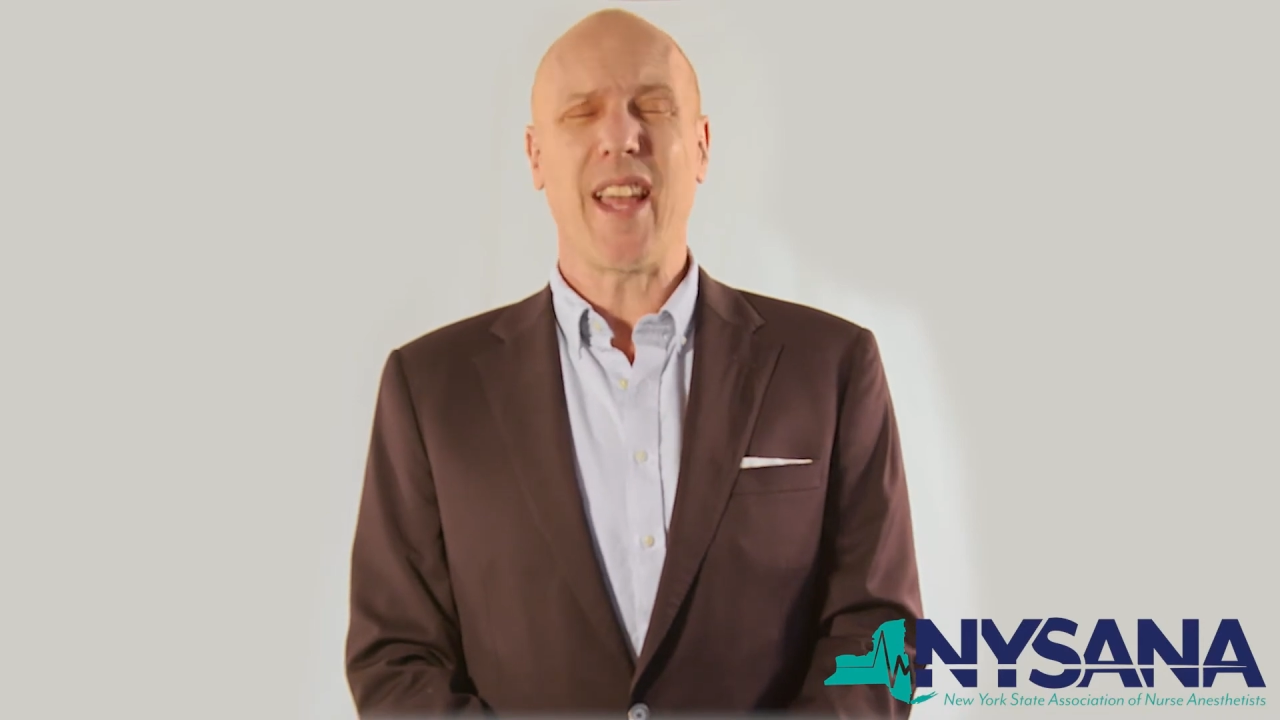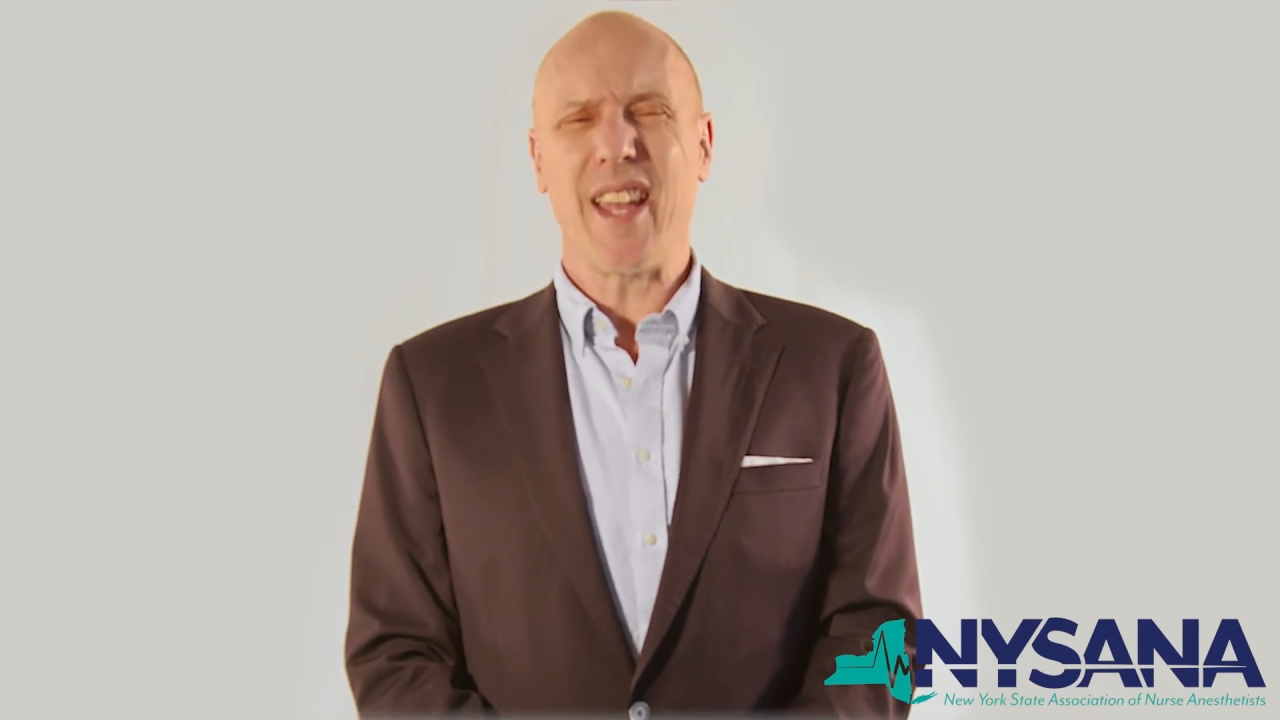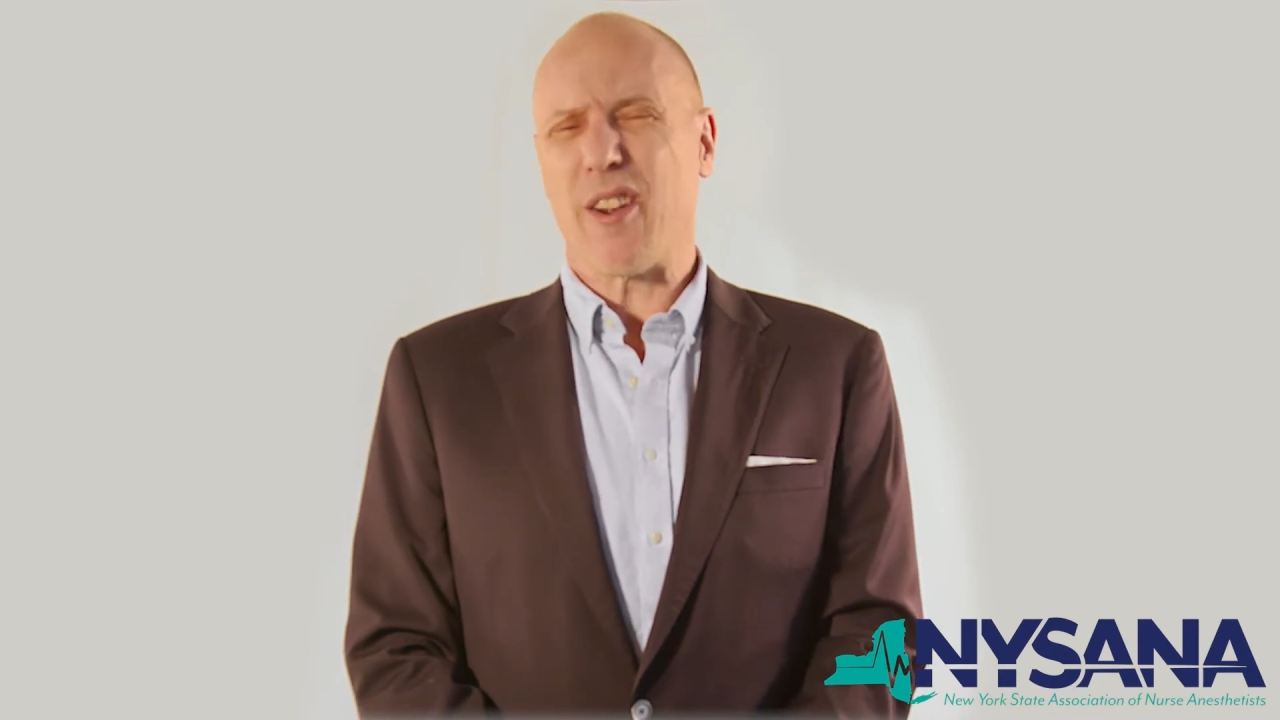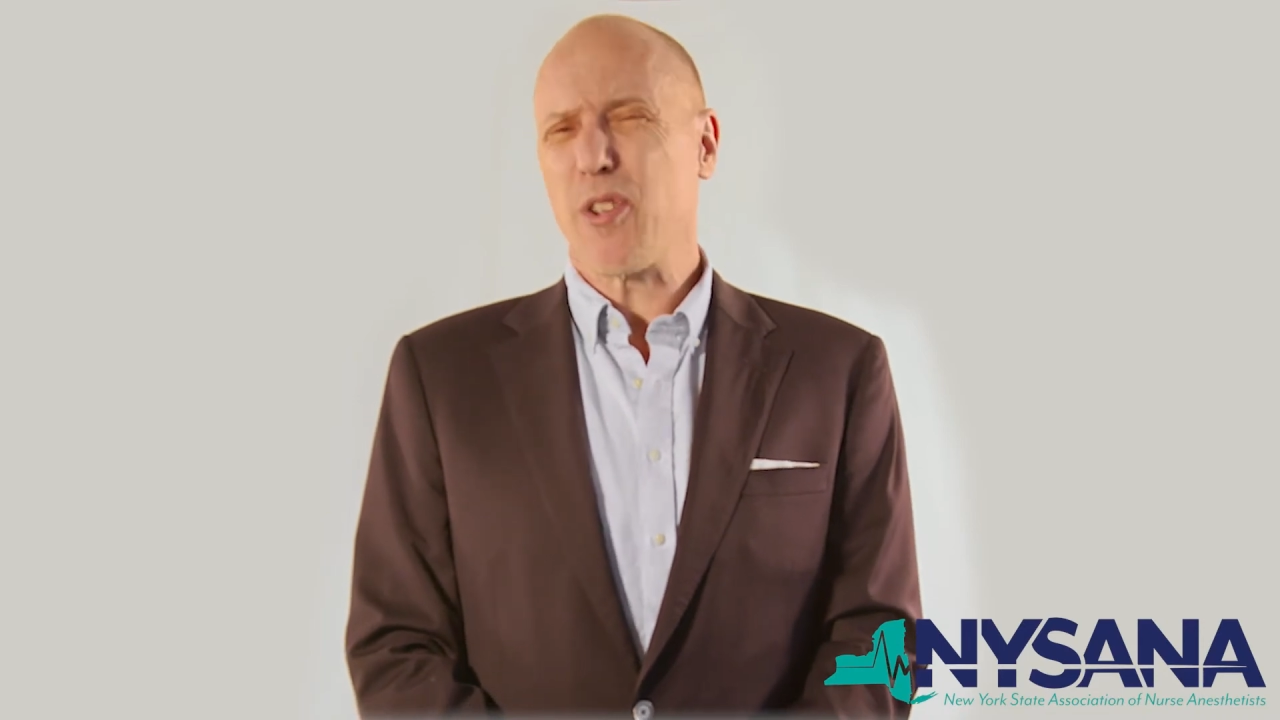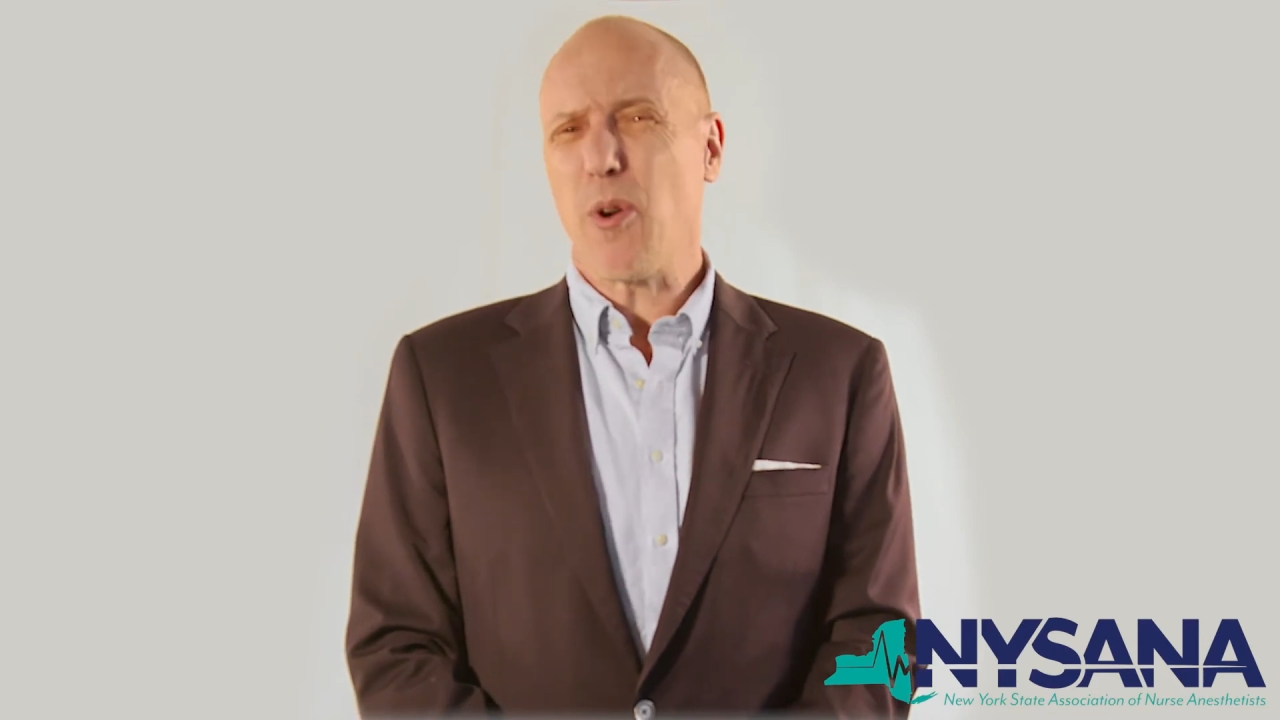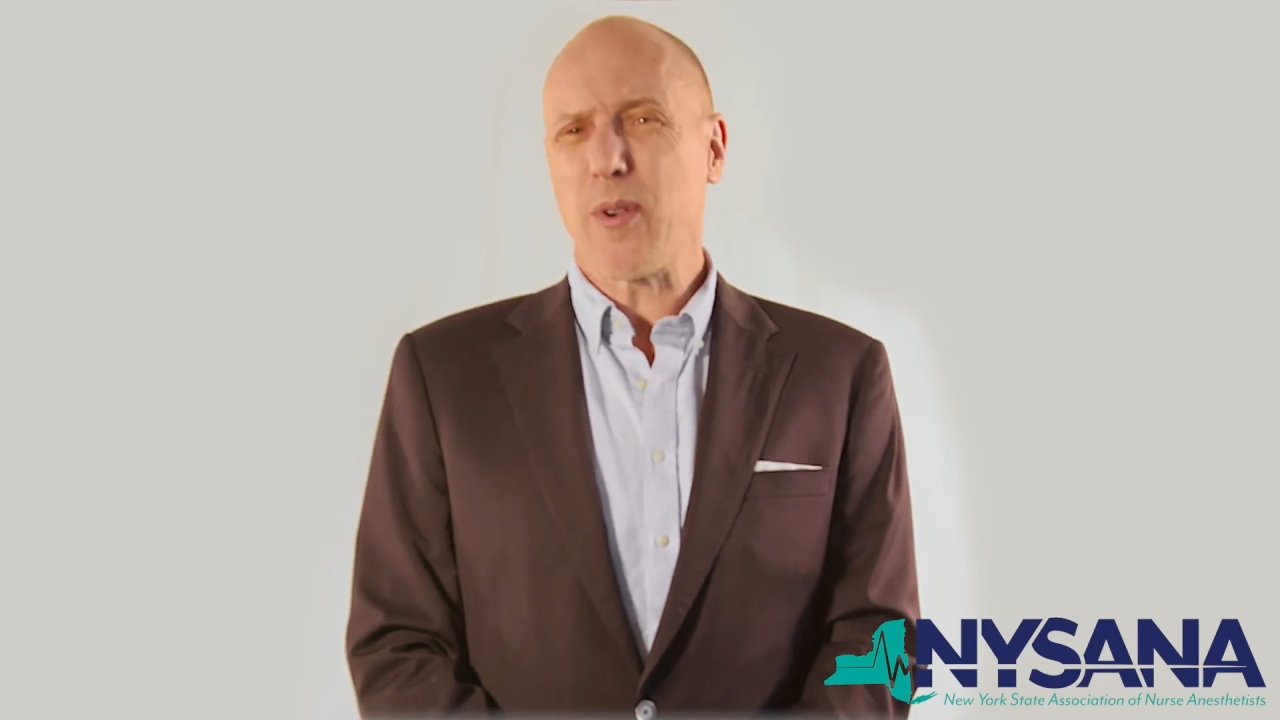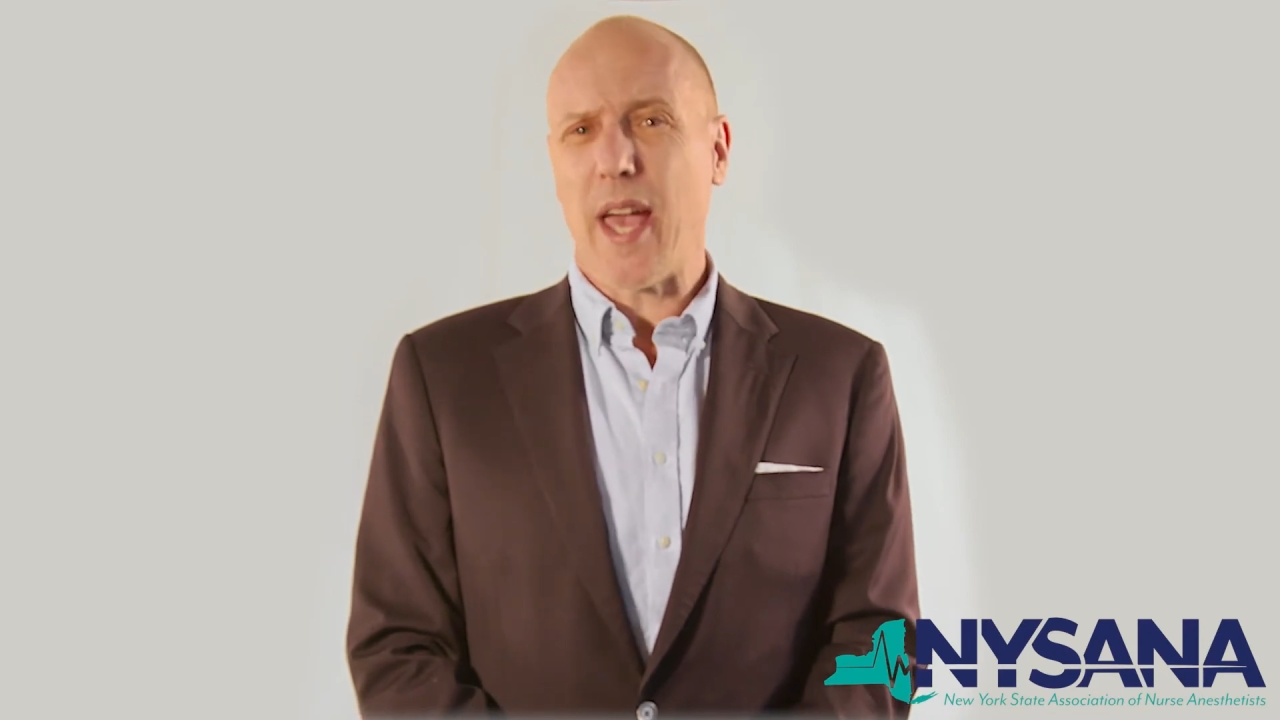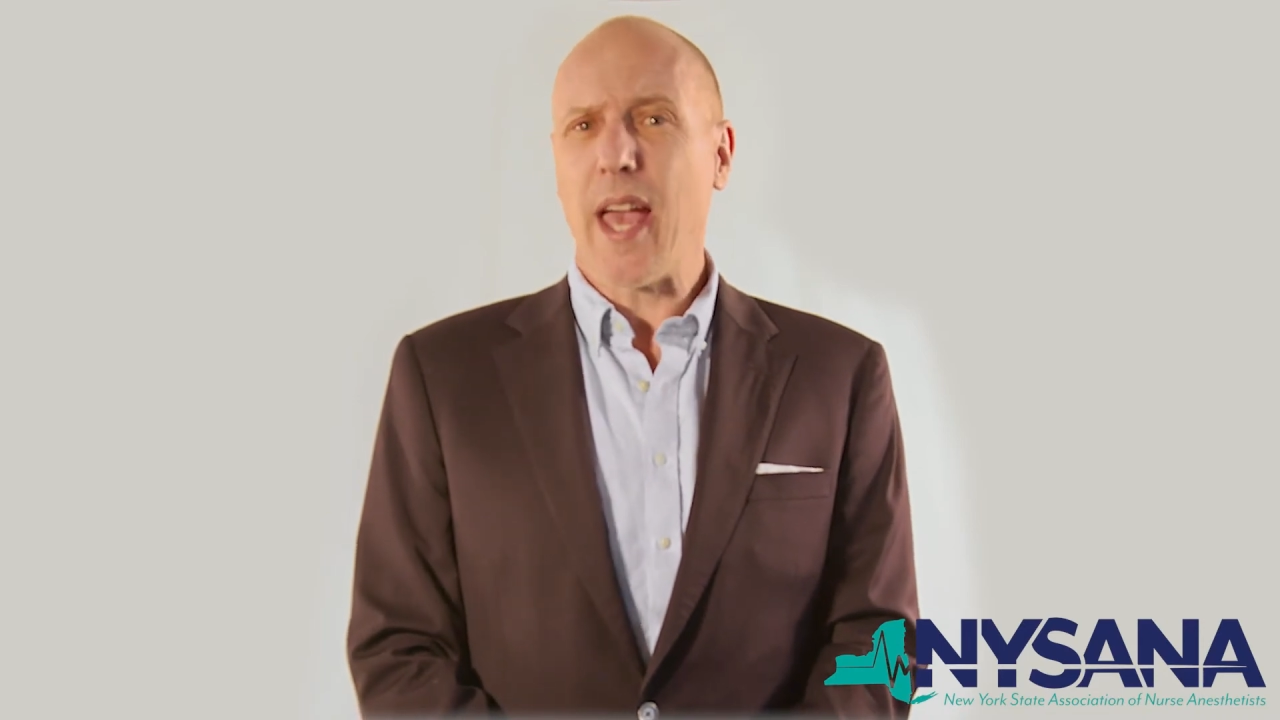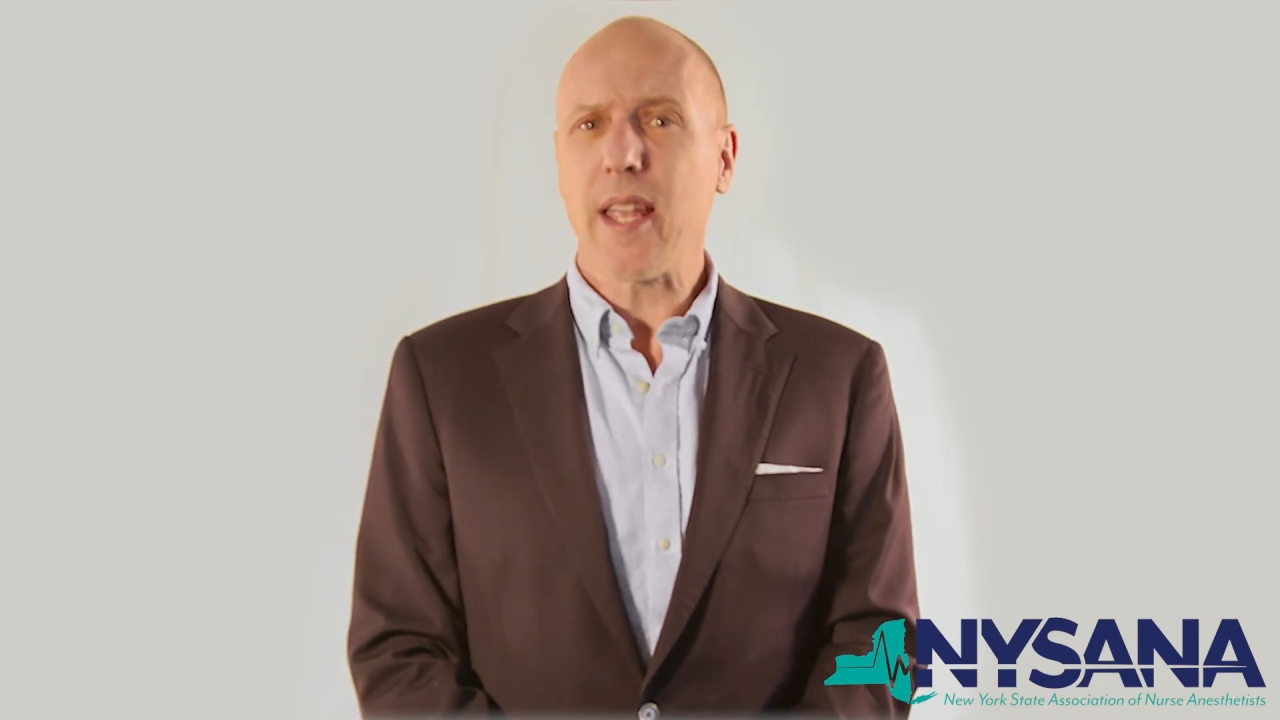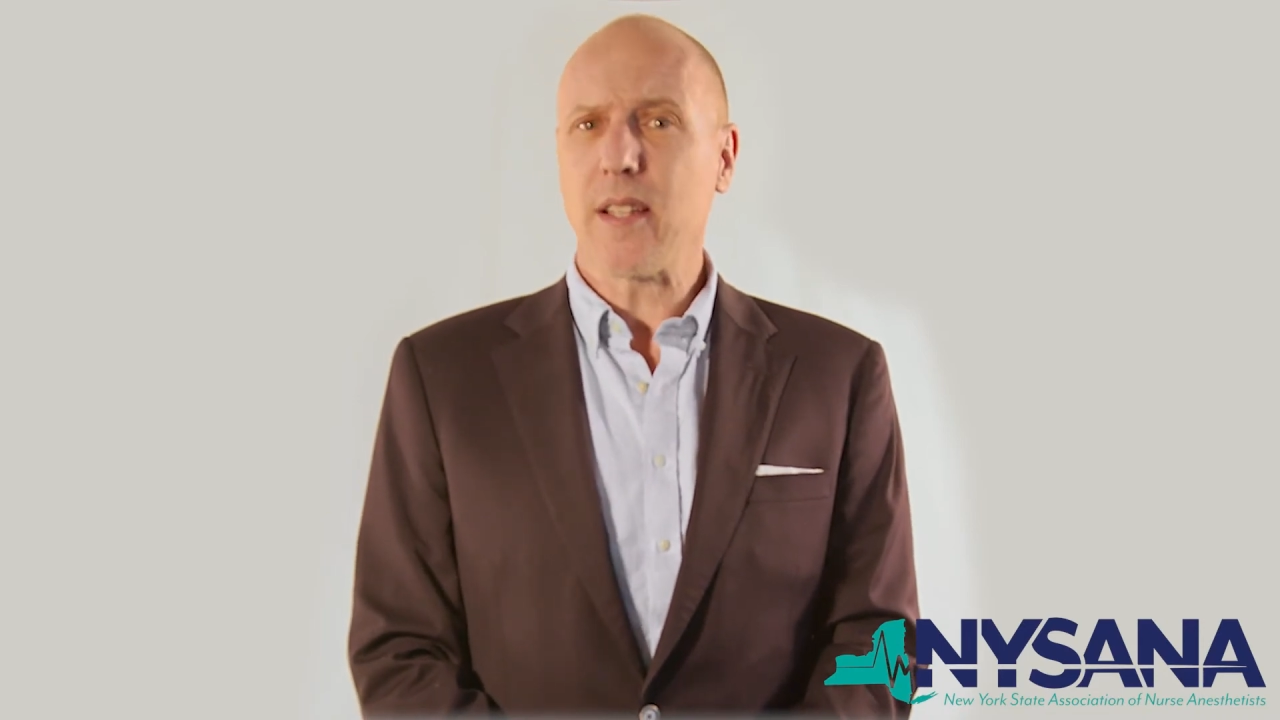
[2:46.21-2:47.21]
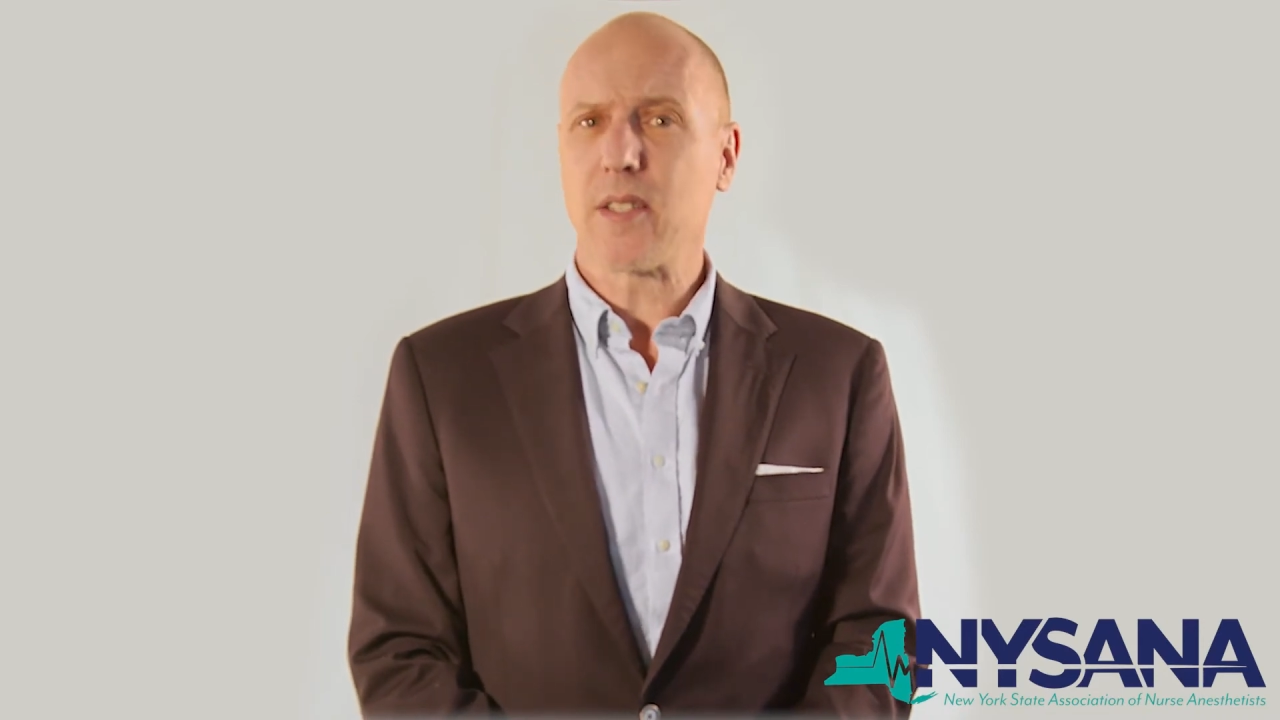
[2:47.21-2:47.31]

Hey, are you okay?